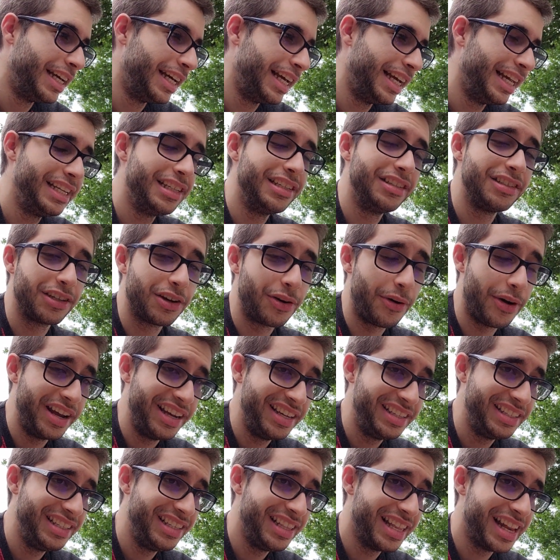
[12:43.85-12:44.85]
It is
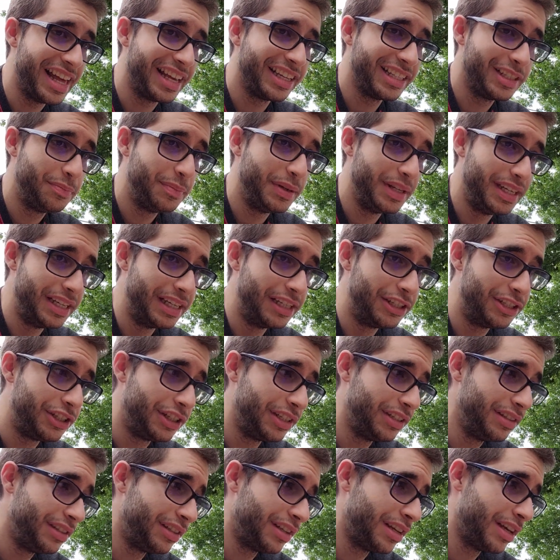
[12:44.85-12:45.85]
crazy that
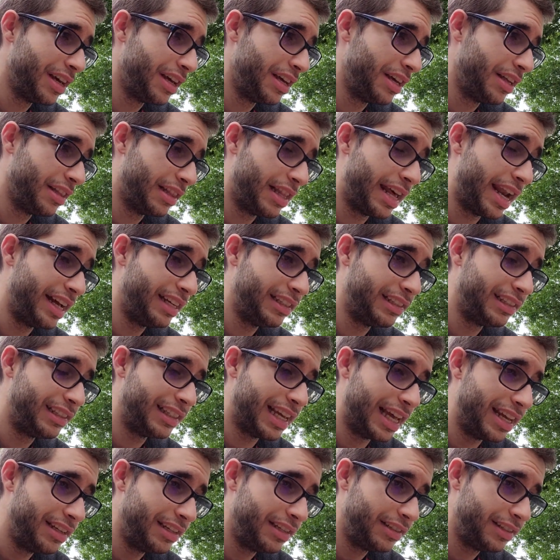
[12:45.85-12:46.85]
expeditions that I
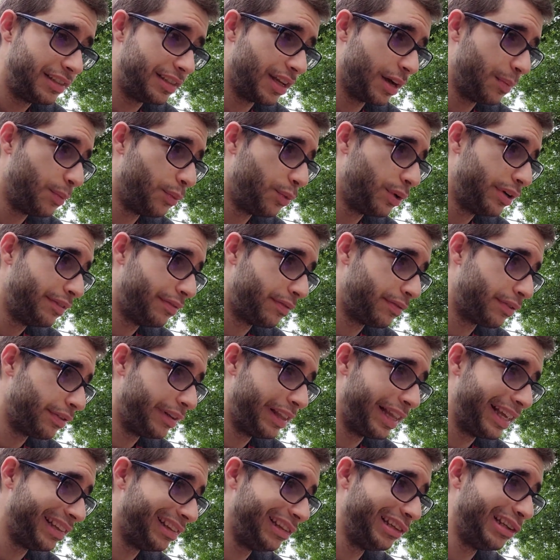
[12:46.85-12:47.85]
send someone for
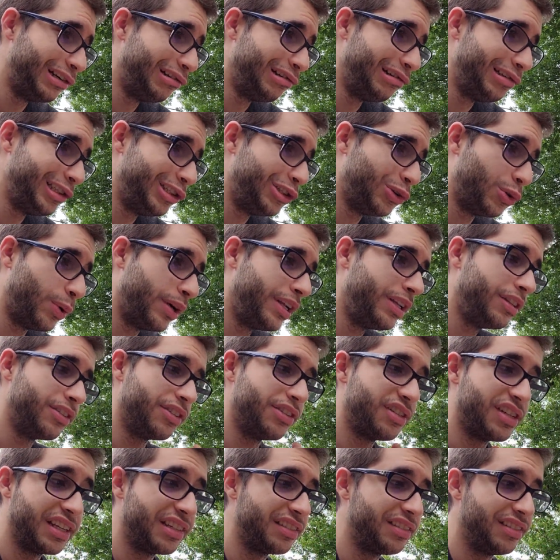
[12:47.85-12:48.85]
like literally 20 to
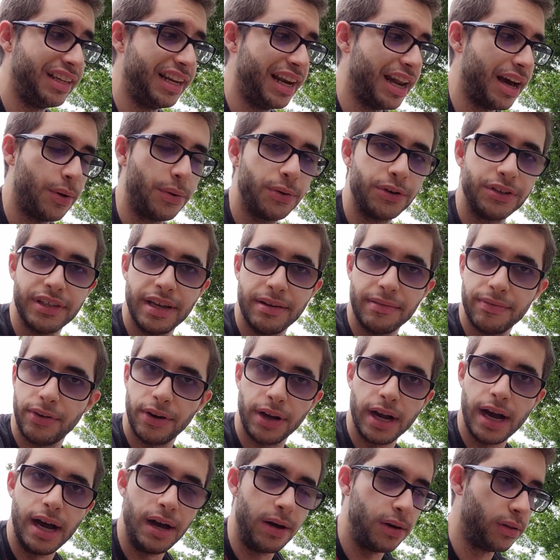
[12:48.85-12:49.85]
16 hours, I
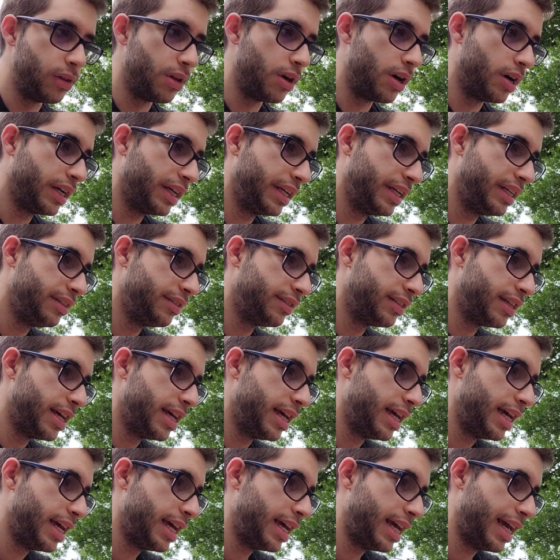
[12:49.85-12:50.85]
forgot how long it is,
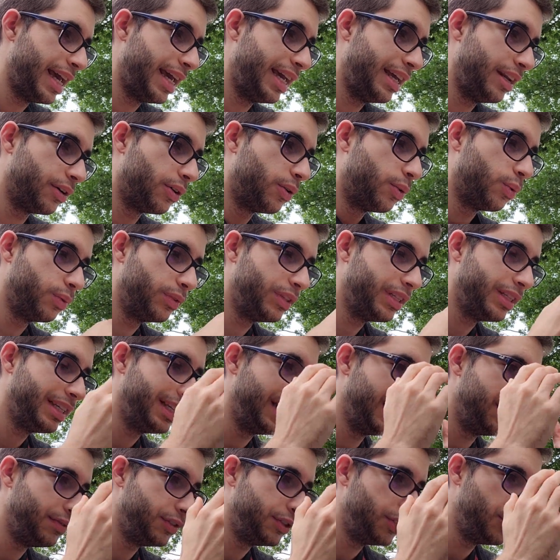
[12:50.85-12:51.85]
it only
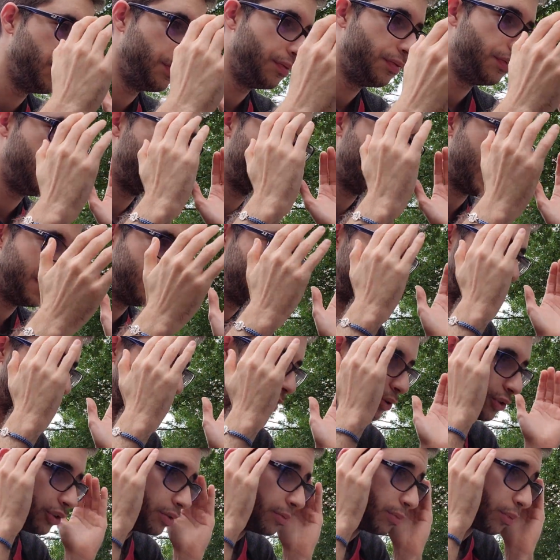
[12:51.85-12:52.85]
gives you
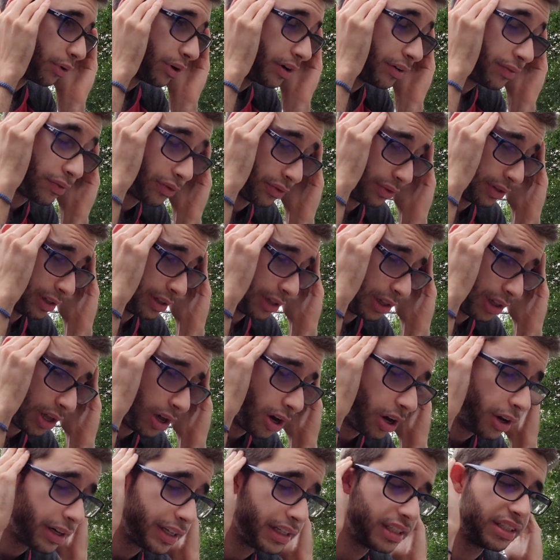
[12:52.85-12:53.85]
5,000 Mora for the
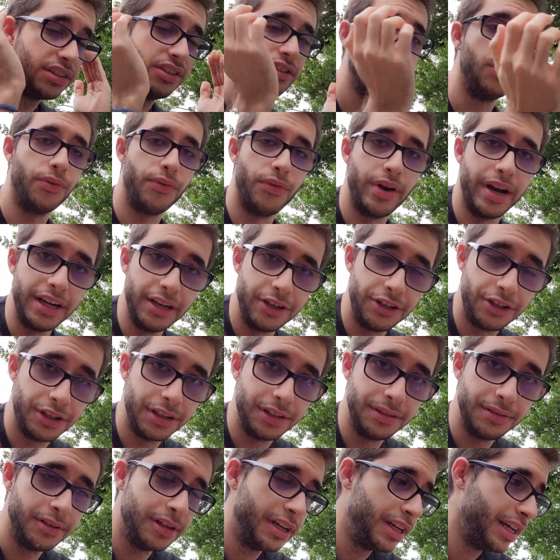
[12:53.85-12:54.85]
longest
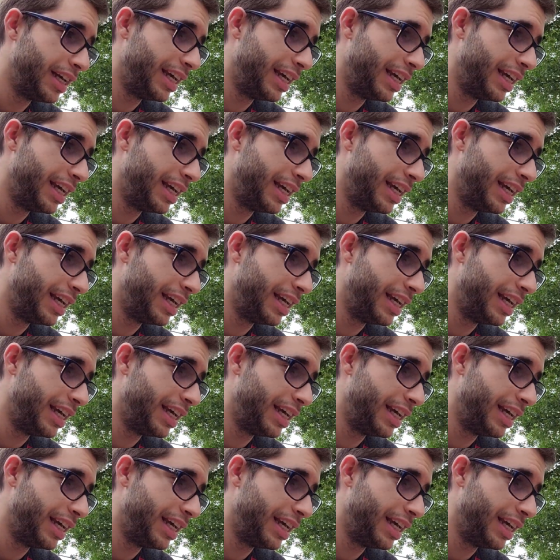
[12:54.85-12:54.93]
duration.